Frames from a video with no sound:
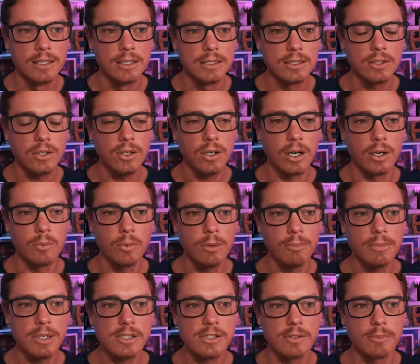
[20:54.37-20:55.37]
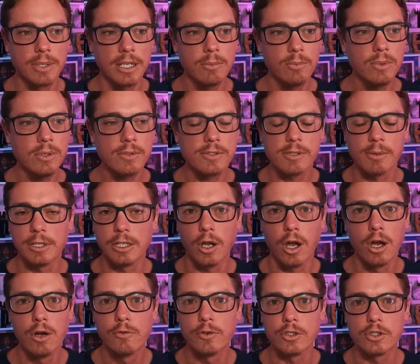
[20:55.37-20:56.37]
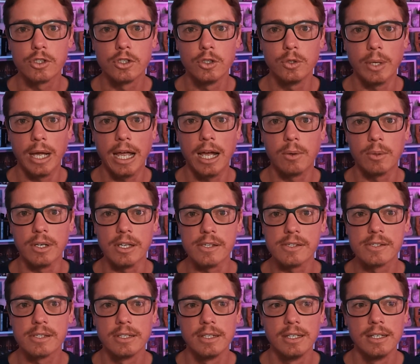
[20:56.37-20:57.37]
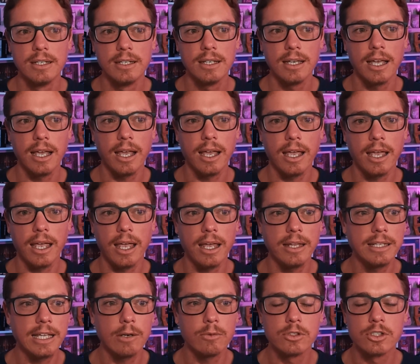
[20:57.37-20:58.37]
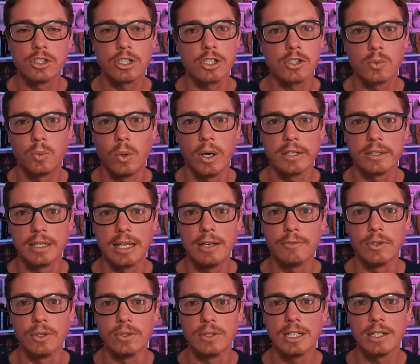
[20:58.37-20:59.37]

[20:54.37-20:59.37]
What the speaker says: God, it must have been over 2 hours. And that was just one level.